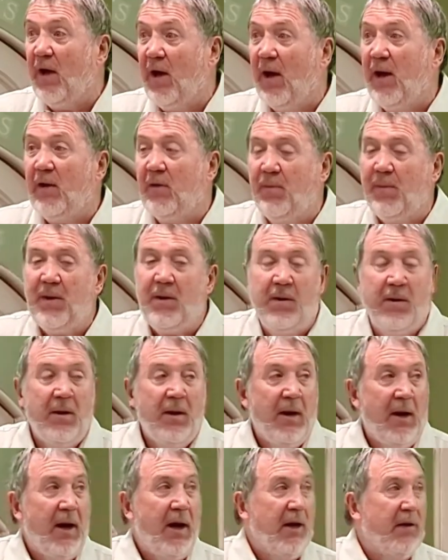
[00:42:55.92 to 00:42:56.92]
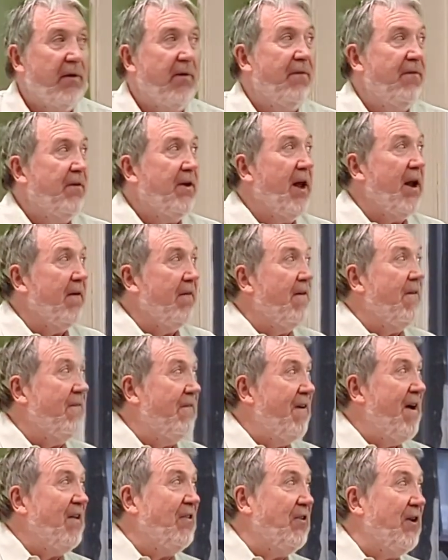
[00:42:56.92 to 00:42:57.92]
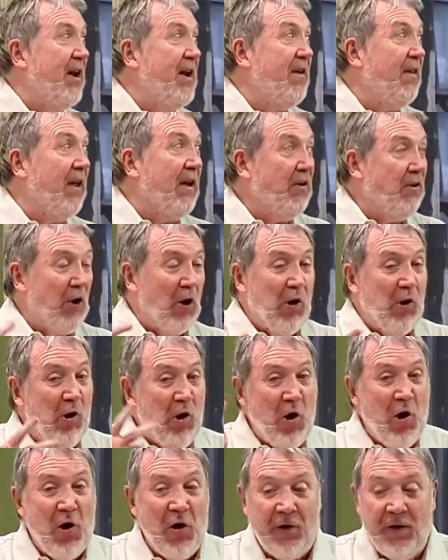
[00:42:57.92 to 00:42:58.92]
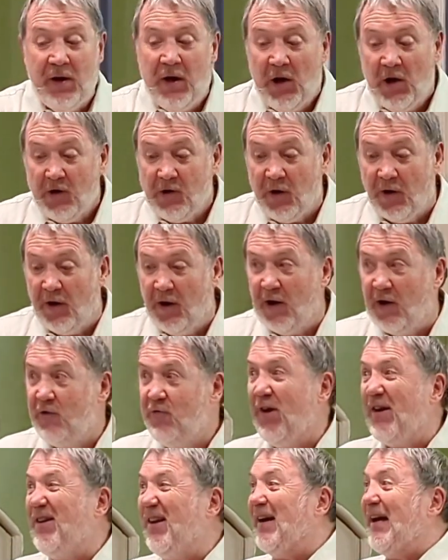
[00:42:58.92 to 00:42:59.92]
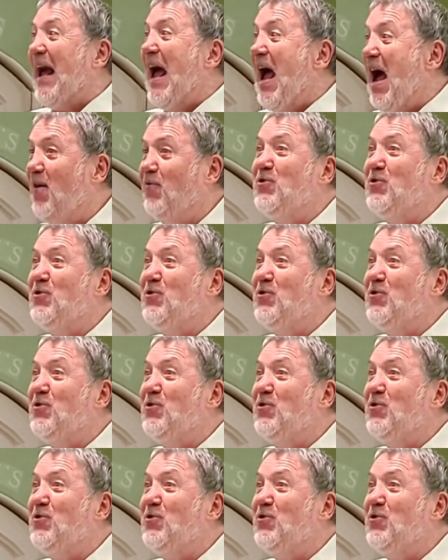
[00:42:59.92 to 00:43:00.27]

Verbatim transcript: it's been it's a kind of a fascinating thing to learn to learn trades like how to